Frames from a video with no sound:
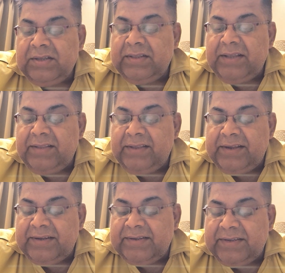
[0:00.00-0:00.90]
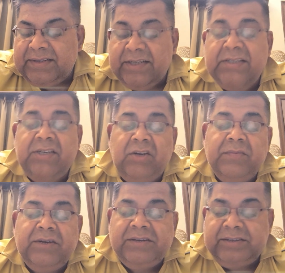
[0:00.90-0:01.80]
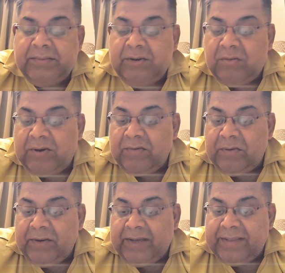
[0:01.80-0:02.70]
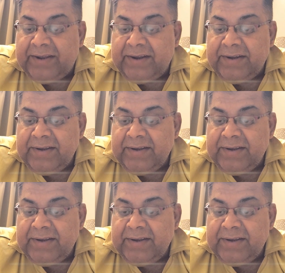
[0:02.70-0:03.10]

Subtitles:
then it is the structure of the dysgerminoma will be like that.